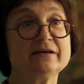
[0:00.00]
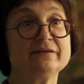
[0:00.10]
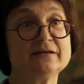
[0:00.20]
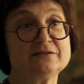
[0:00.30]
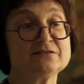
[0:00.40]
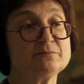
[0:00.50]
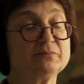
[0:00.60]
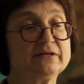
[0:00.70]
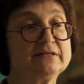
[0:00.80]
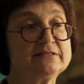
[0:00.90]
and that distant
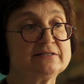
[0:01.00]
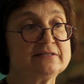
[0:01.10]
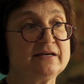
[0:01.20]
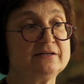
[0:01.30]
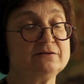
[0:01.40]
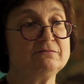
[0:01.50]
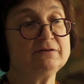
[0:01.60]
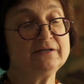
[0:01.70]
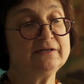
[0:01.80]
place is then